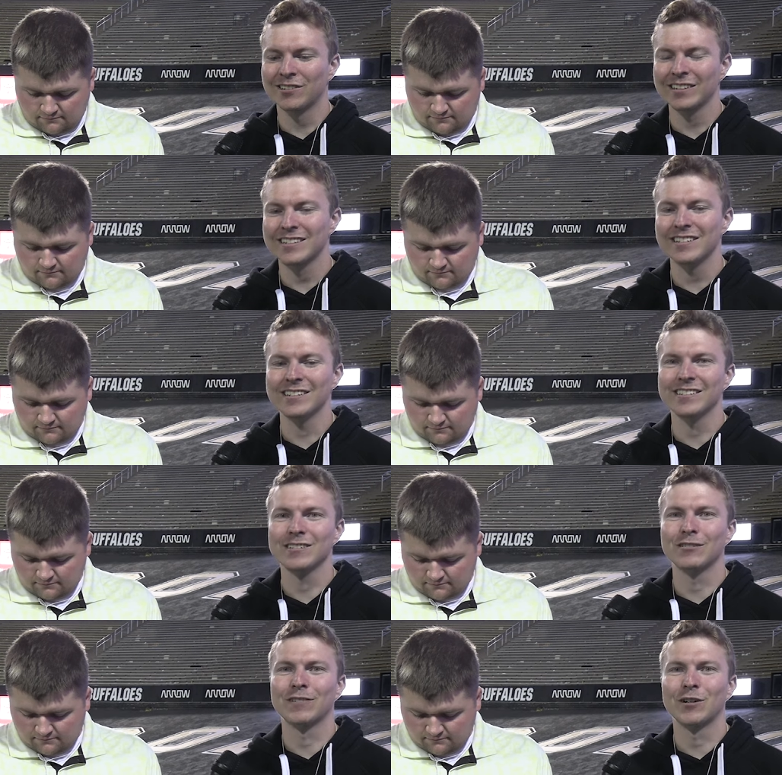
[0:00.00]
Speaker 1: during the season
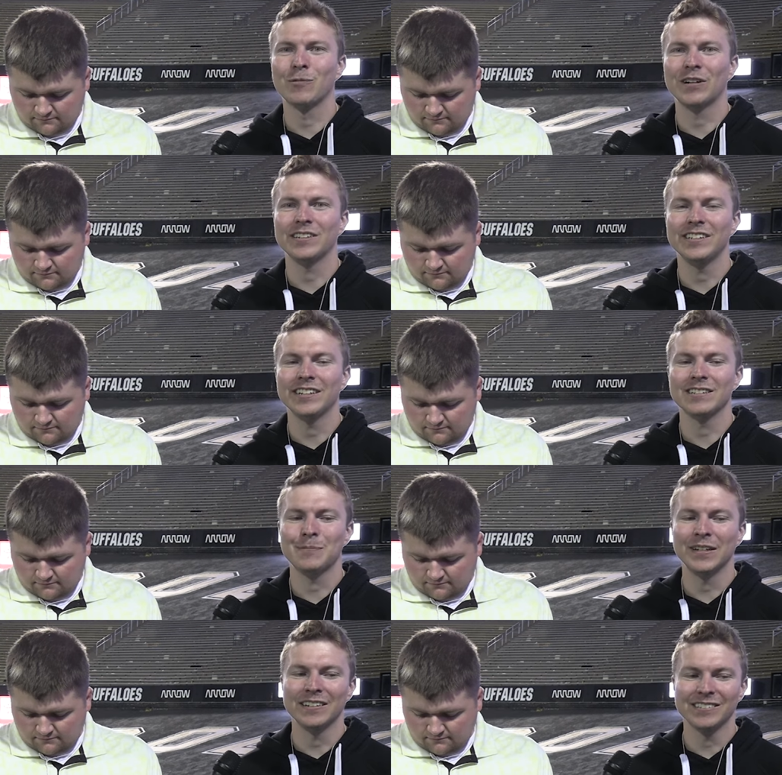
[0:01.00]
so far where he has
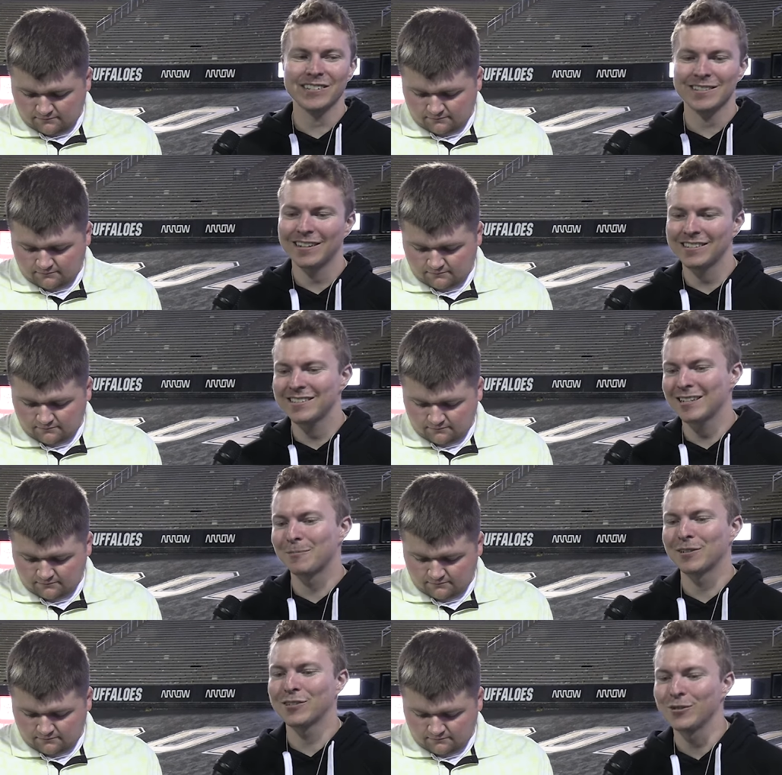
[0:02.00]
been just a
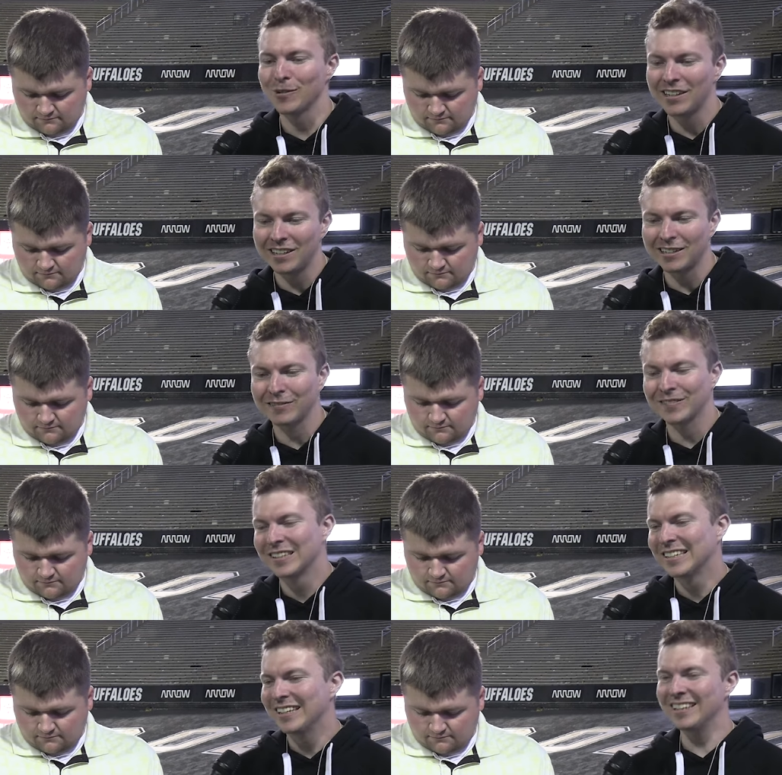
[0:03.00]
step or two off.
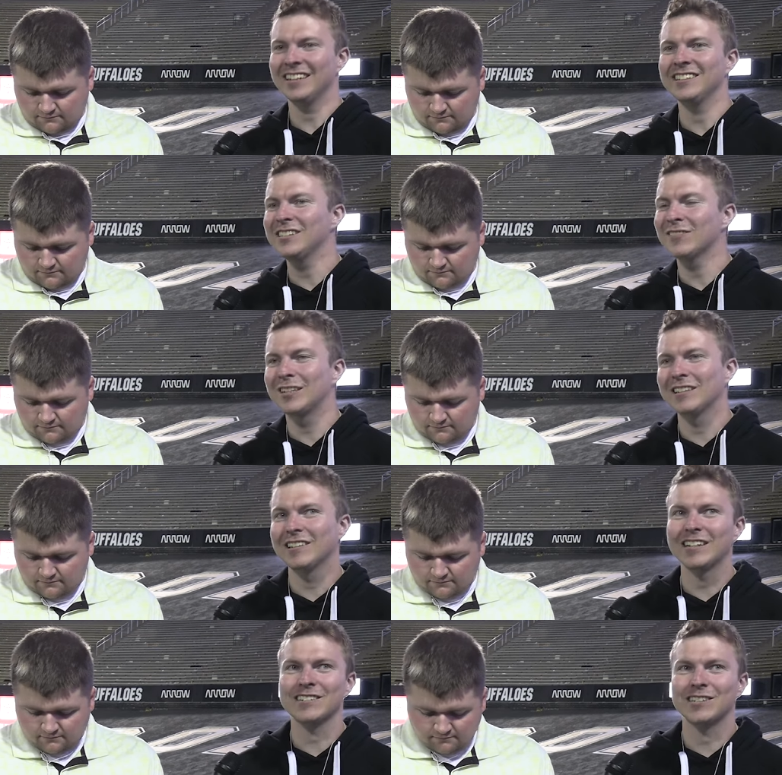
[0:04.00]
And even on the
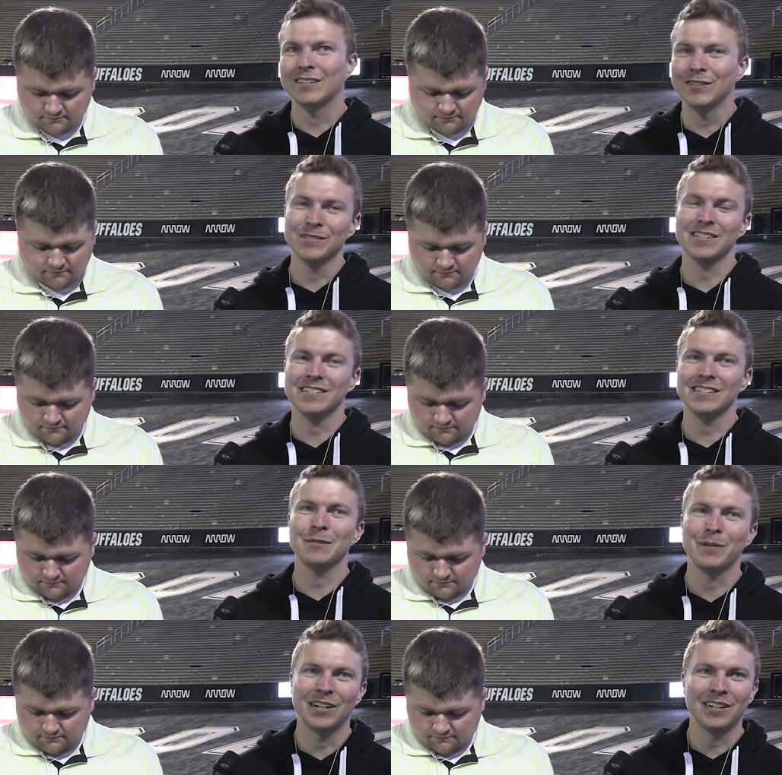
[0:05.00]
last drive, he was a
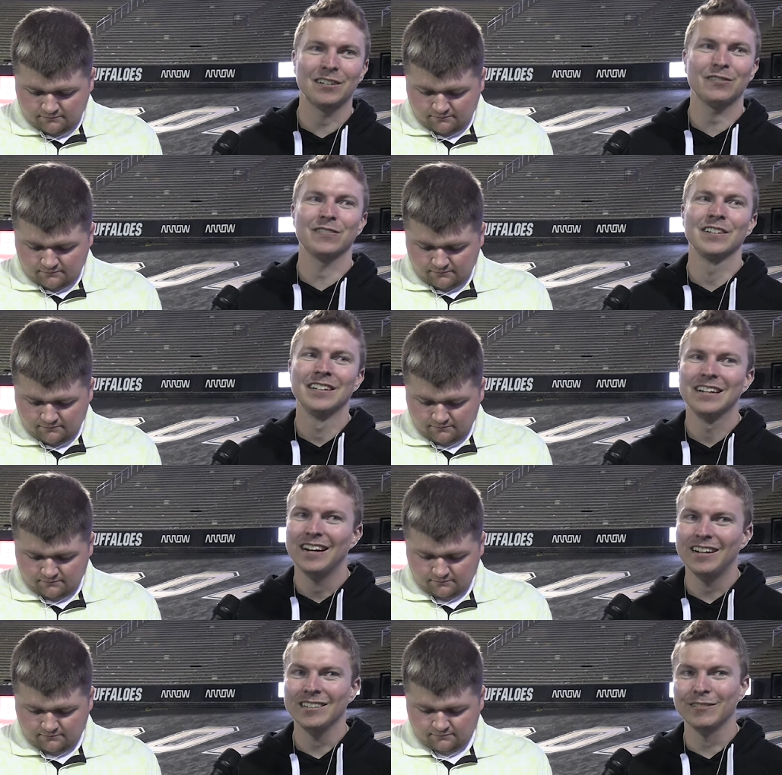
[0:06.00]
step off
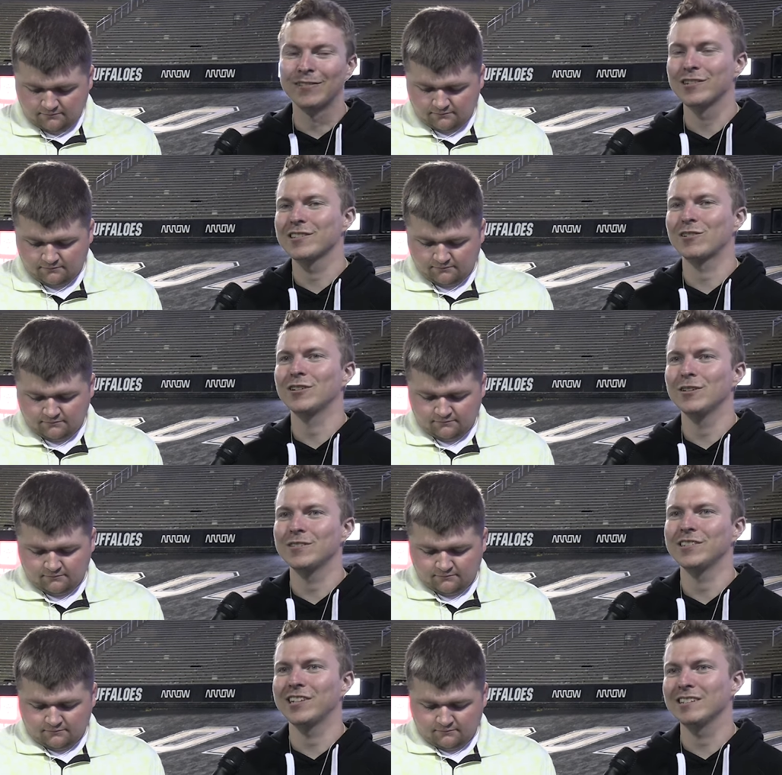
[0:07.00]
on the first throw
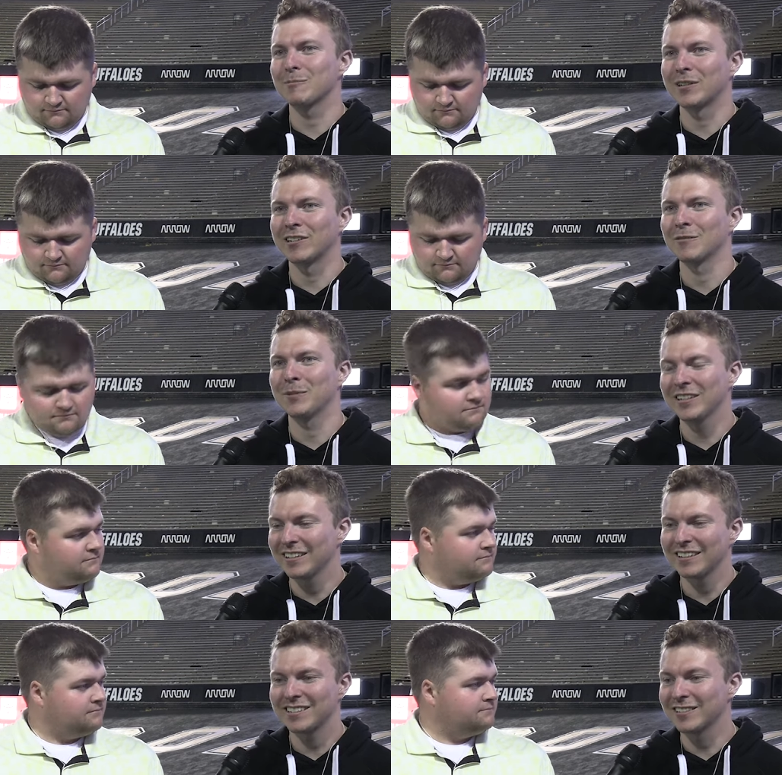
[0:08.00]
to Jace Brown, but
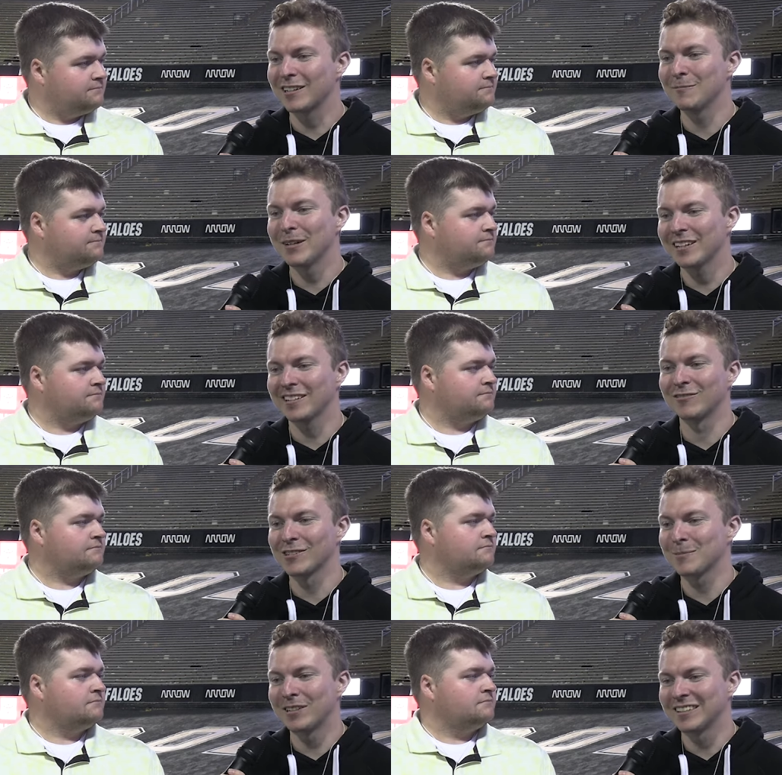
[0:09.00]
to come back and
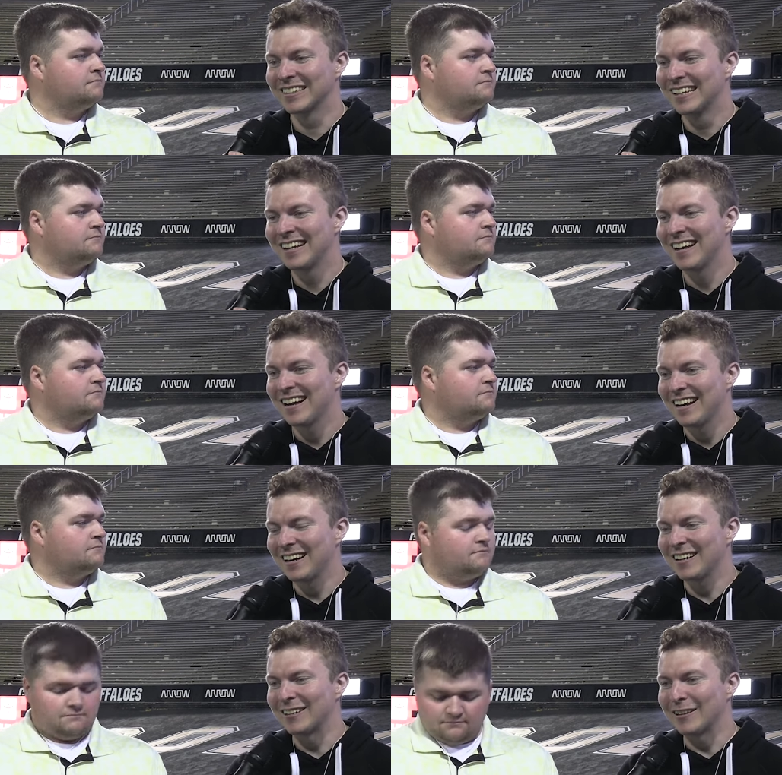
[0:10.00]
respond.
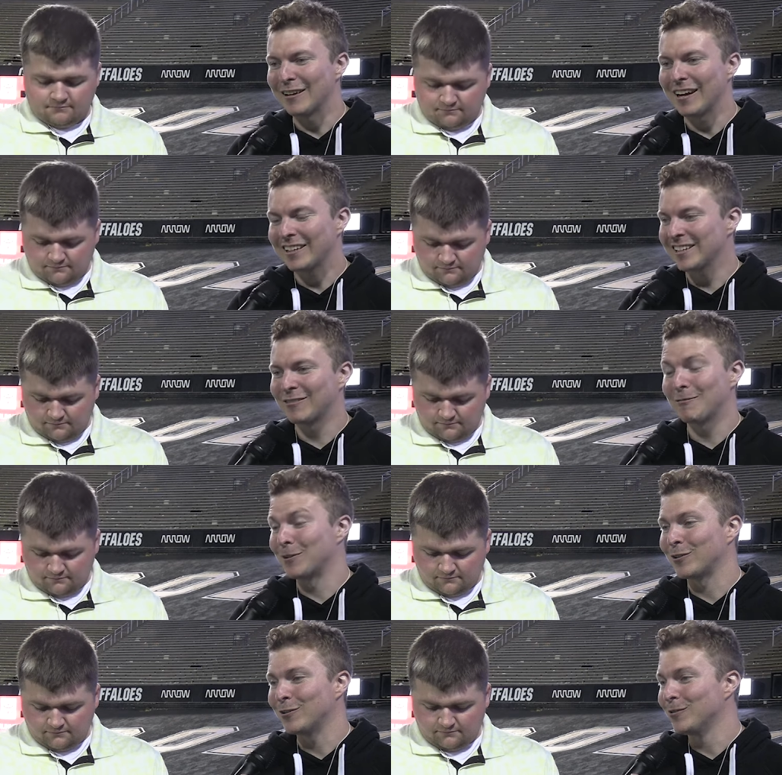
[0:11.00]
I can't
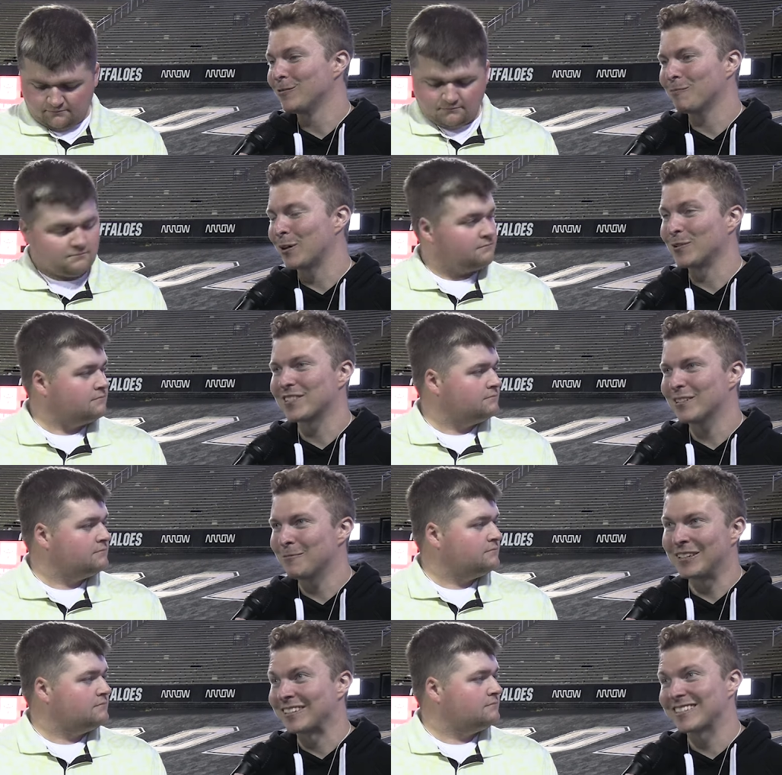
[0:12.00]
remember who posted it,
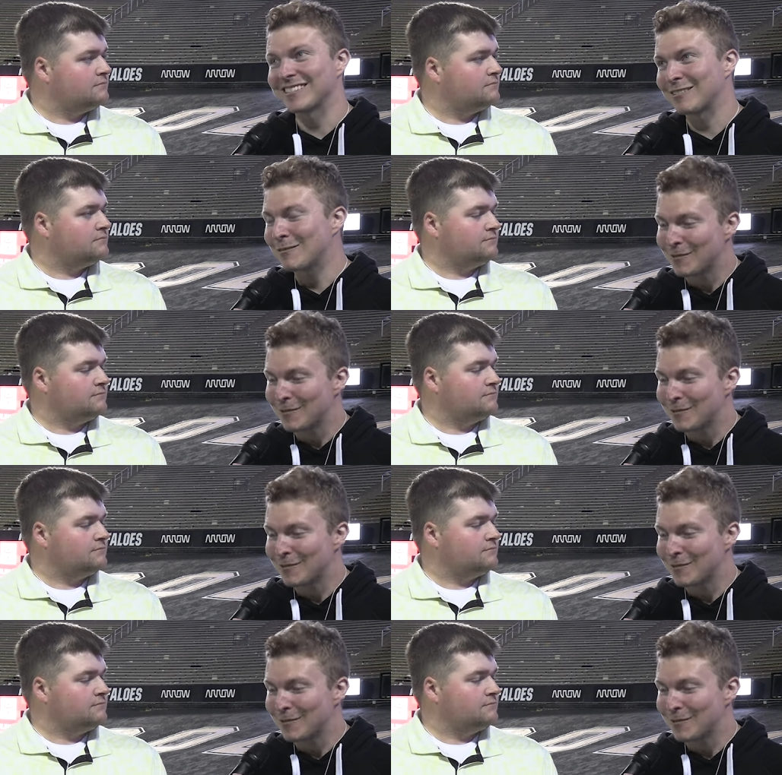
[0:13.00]
because